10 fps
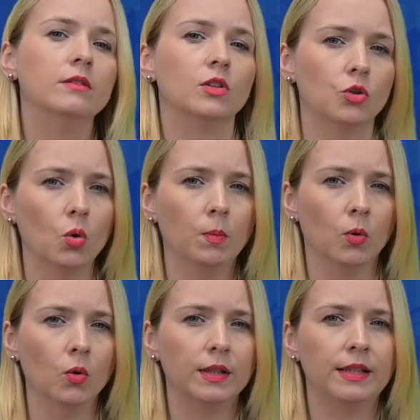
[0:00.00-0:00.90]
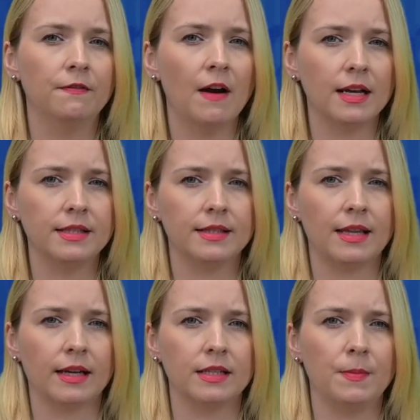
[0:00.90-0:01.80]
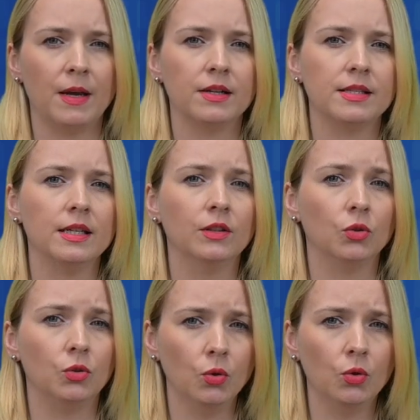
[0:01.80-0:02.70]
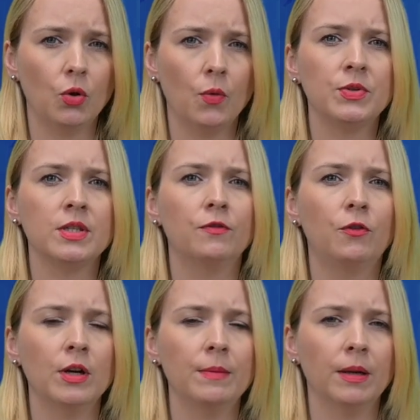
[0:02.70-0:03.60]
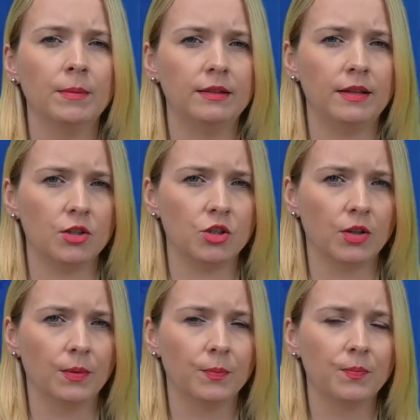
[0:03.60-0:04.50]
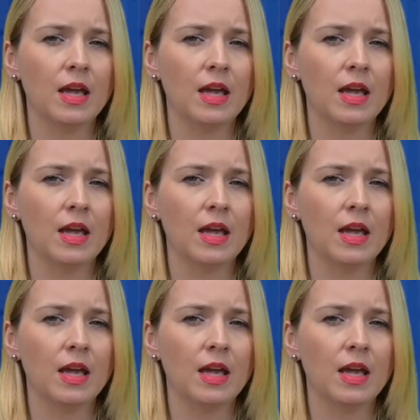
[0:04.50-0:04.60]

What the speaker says: The rulebook divides taxpayers into two groups for implementation.